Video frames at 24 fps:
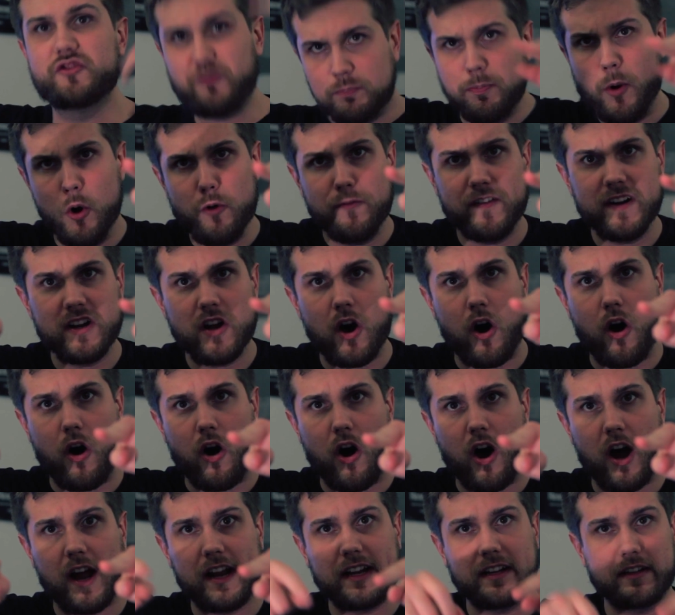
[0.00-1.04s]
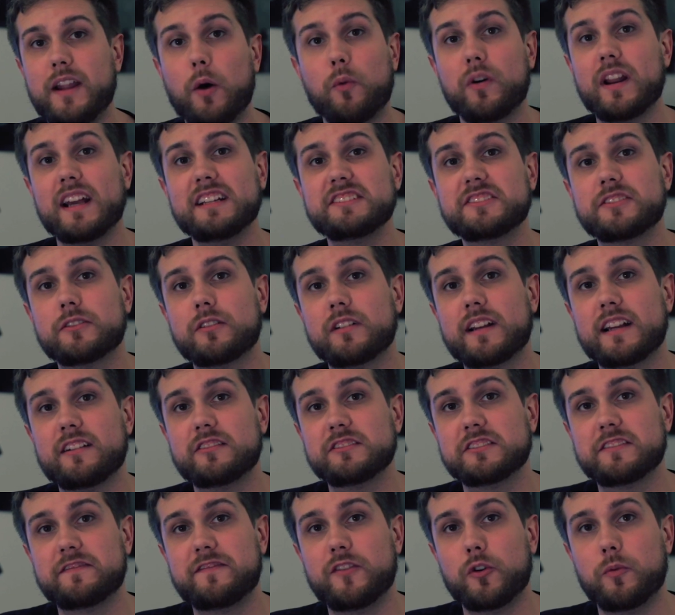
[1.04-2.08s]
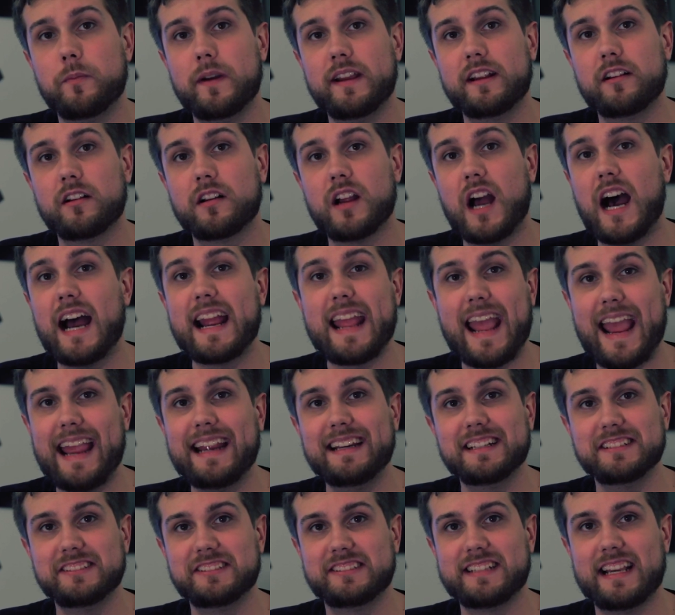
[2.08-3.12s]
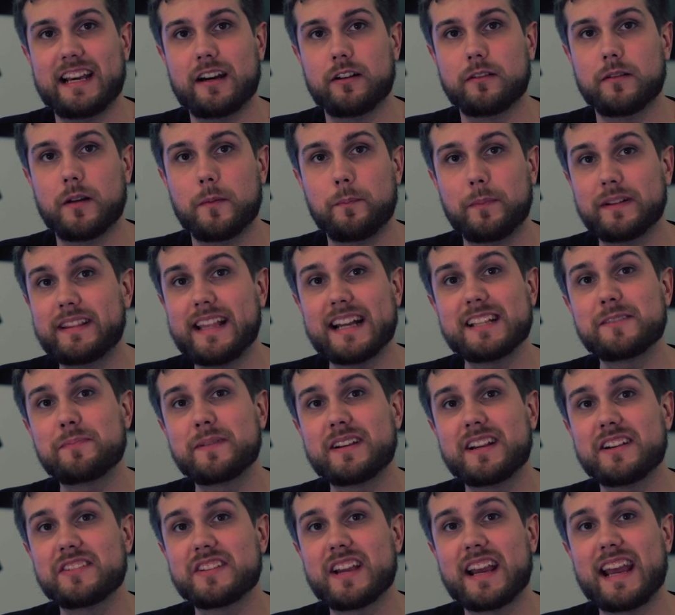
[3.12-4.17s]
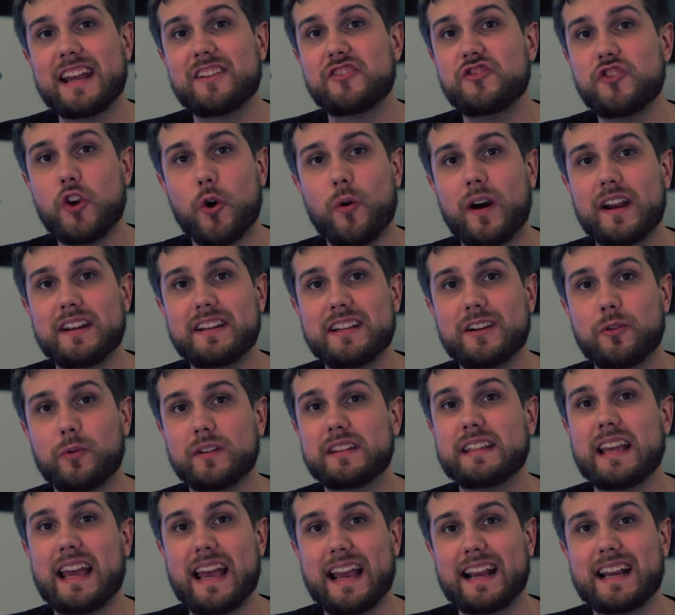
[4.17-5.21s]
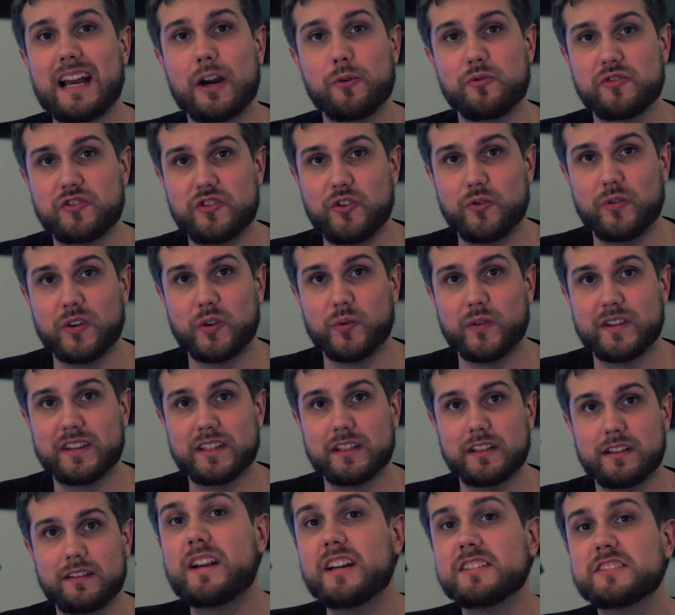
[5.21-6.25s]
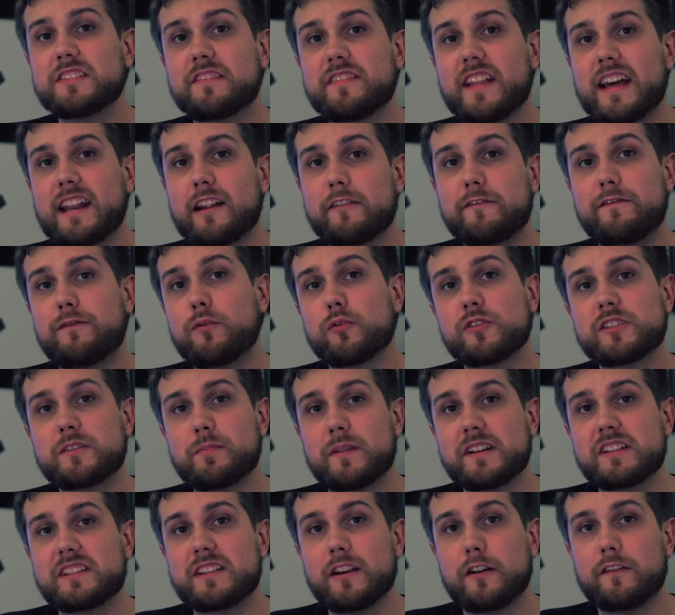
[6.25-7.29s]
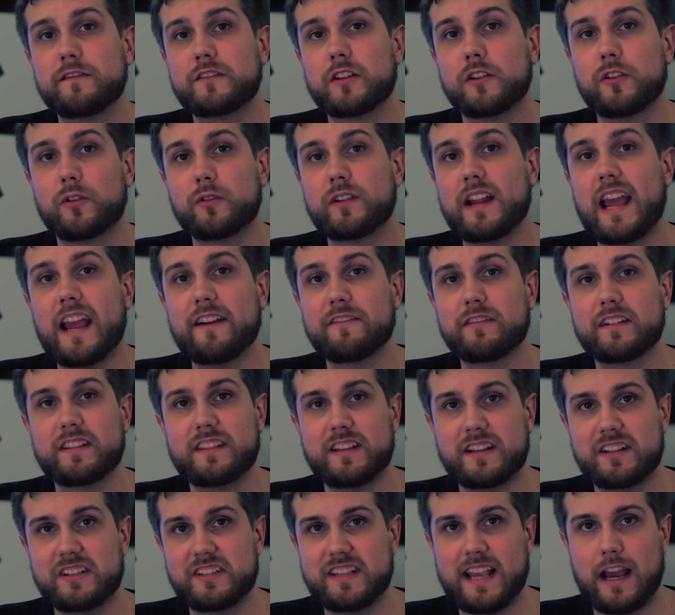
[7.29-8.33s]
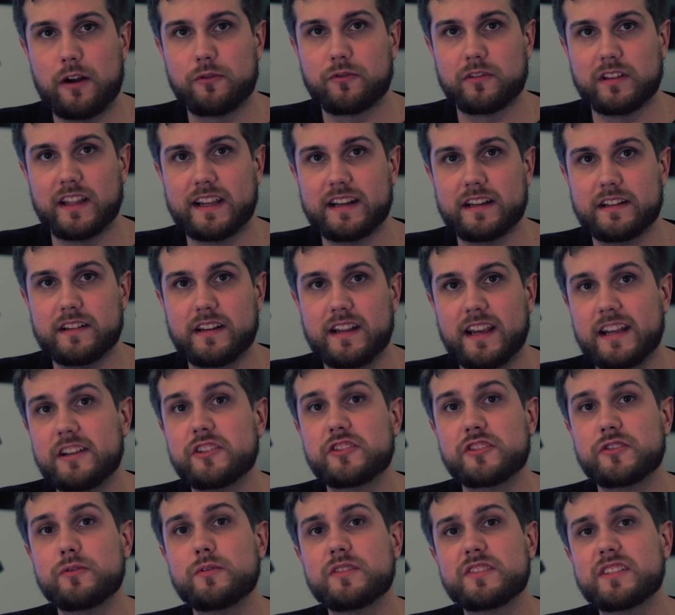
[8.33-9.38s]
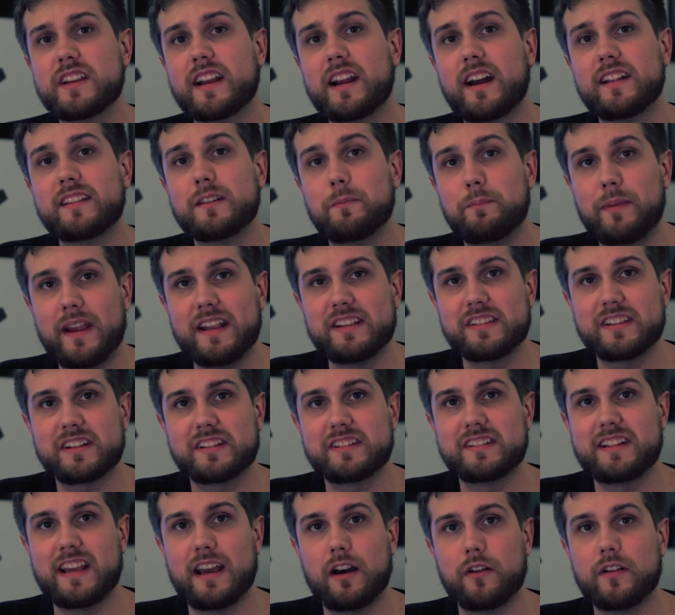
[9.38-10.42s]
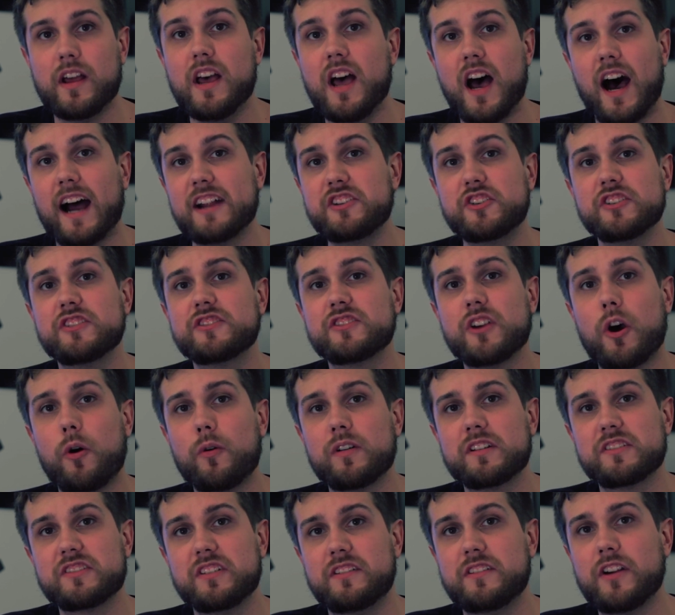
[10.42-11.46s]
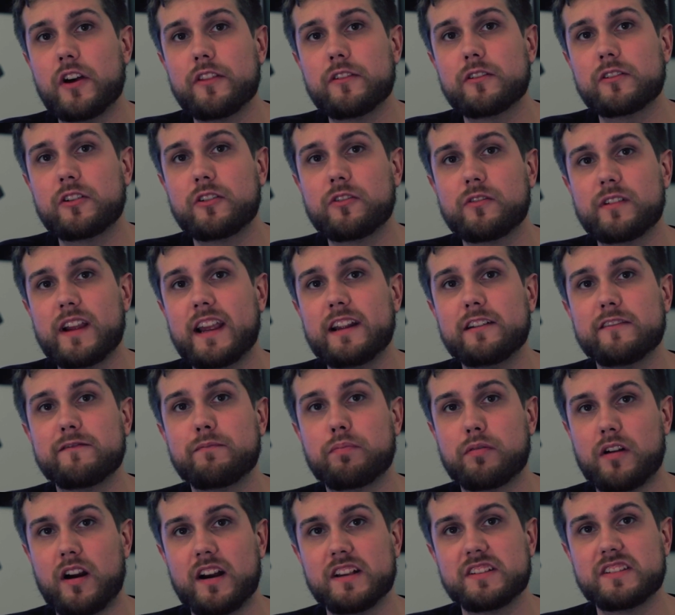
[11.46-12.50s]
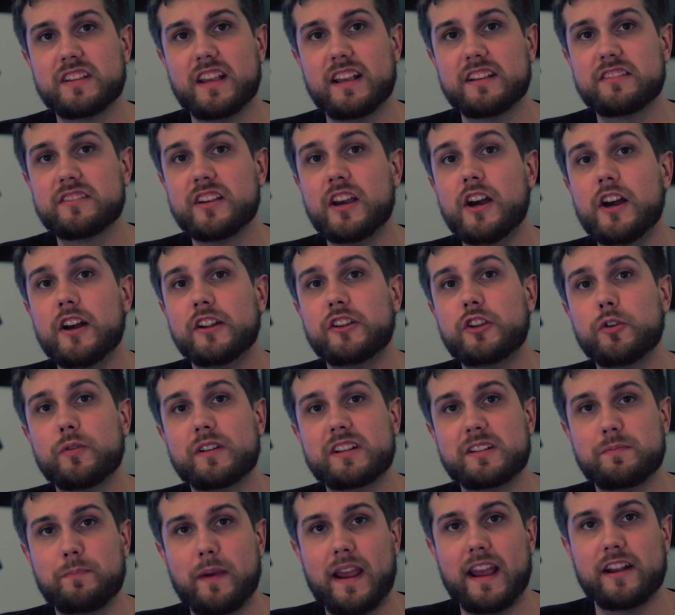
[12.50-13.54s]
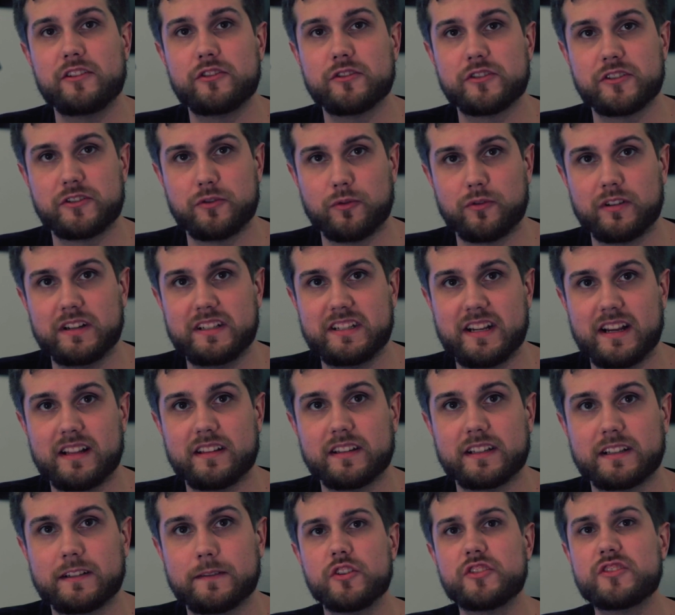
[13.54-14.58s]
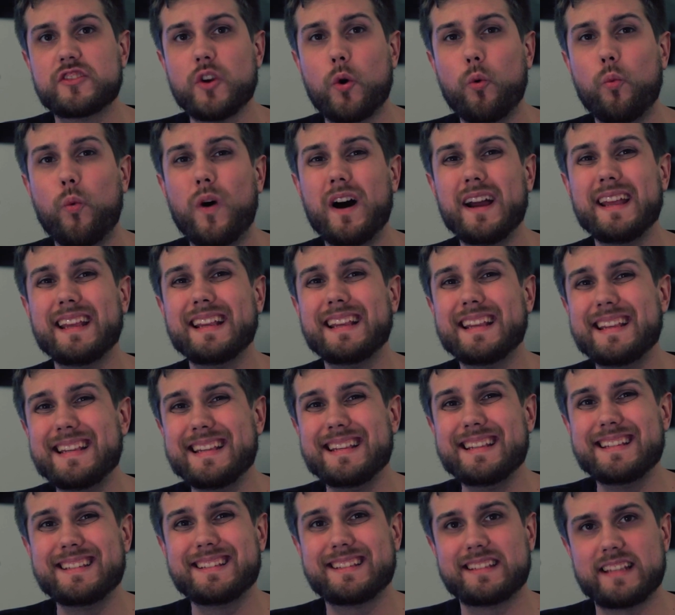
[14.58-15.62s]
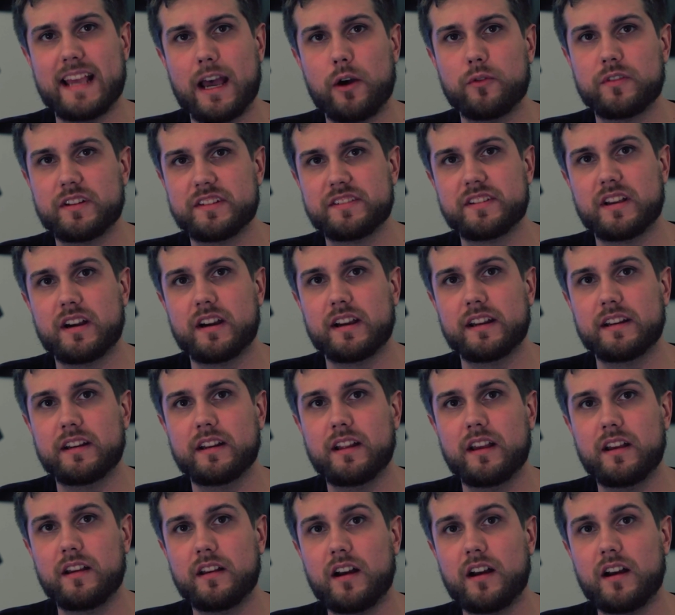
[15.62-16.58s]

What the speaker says: Moving on! Now, when I started out as a filmmaker, I hated sound. But that's because I had no idea what the heck I was doing with it. Because of that, I forced myself to learn everything sound related. And as soon as I got the basics down, I just saw it as another creative process to expand your storytelling. So what is sound design?